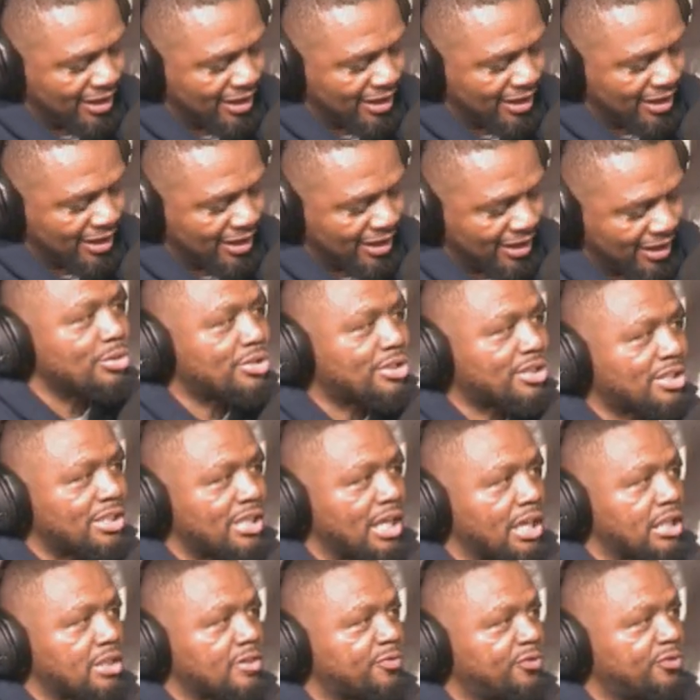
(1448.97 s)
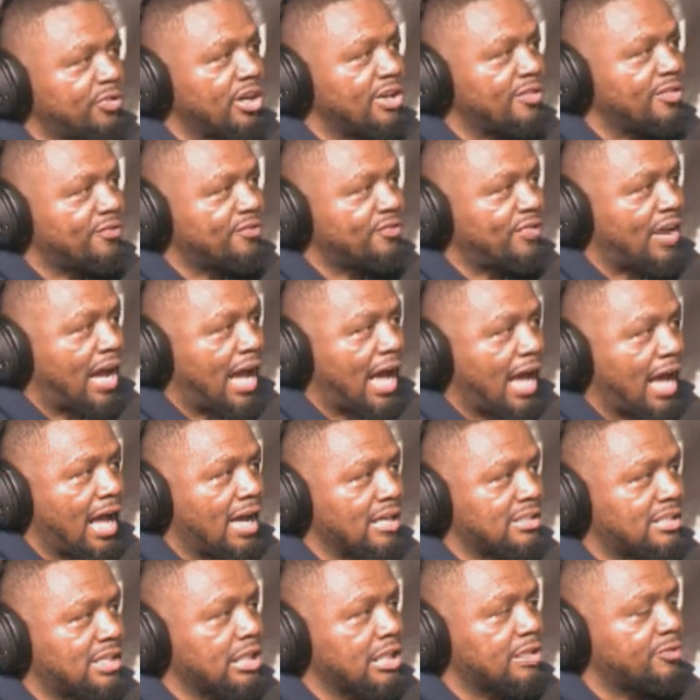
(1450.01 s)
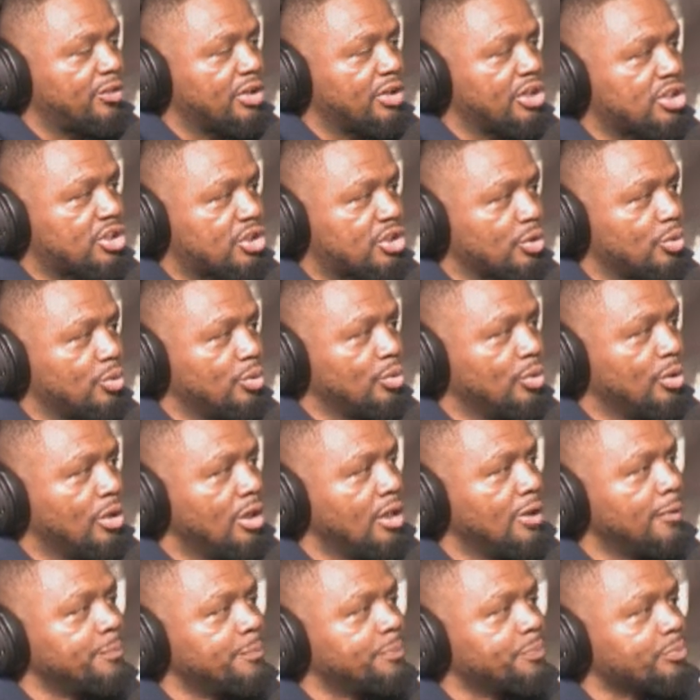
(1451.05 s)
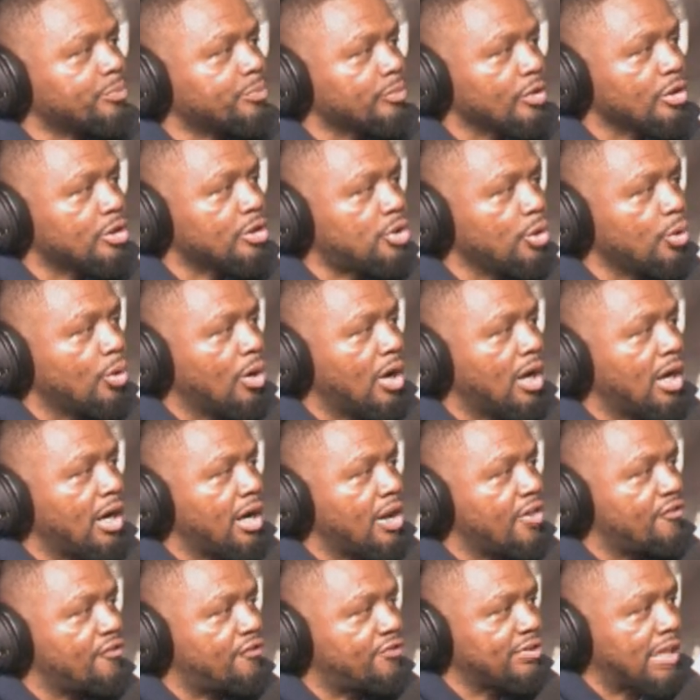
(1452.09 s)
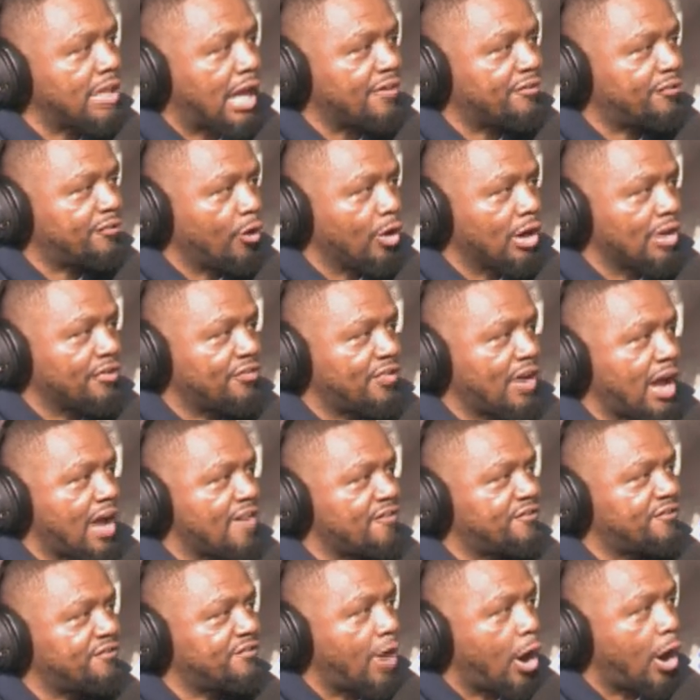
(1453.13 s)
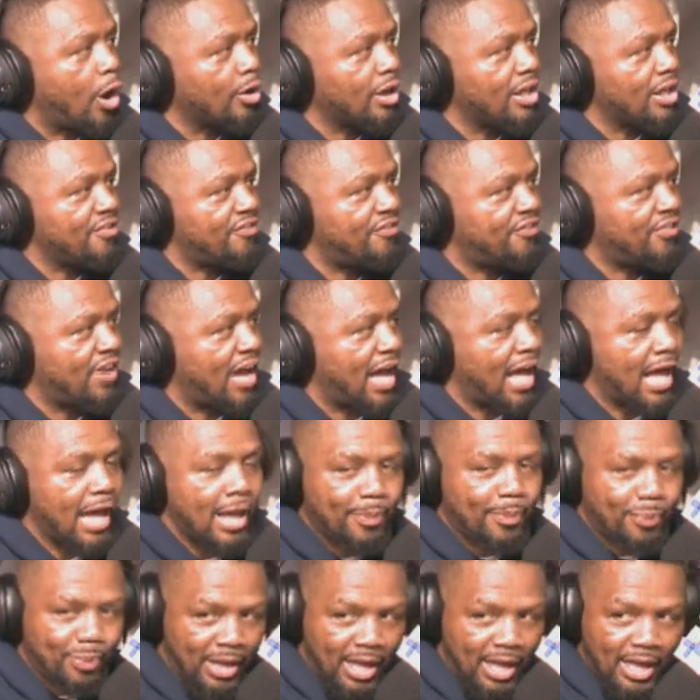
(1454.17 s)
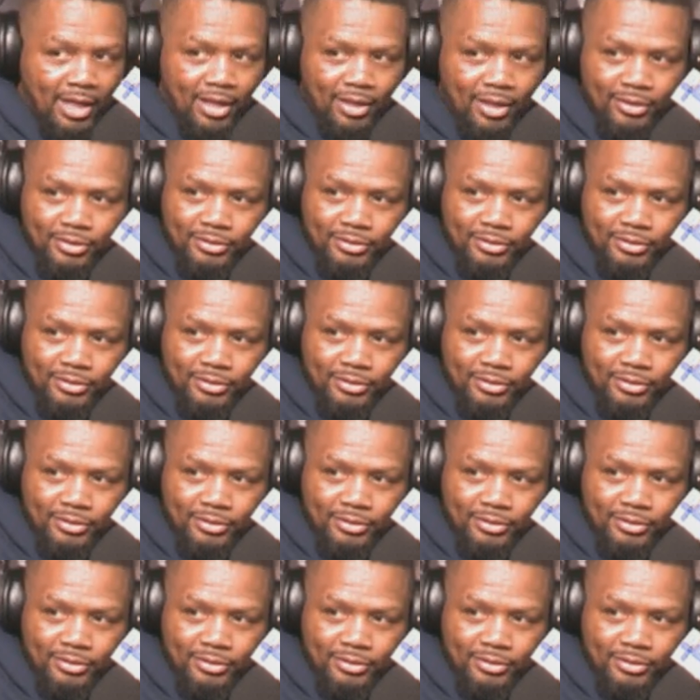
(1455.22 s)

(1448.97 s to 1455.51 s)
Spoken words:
You 6'5", 6'2", 200 and not 45 pounds.